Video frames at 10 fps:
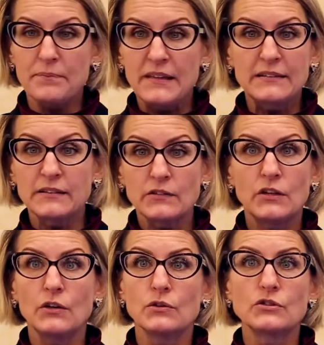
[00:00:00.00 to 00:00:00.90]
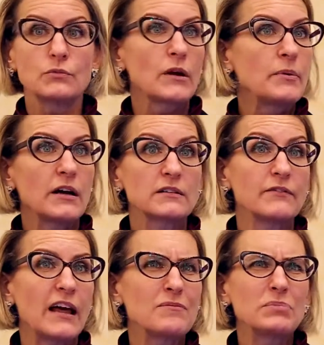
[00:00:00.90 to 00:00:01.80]
this is huge.
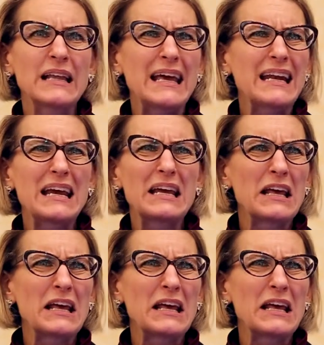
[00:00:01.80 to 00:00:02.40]
Reproductive life planning,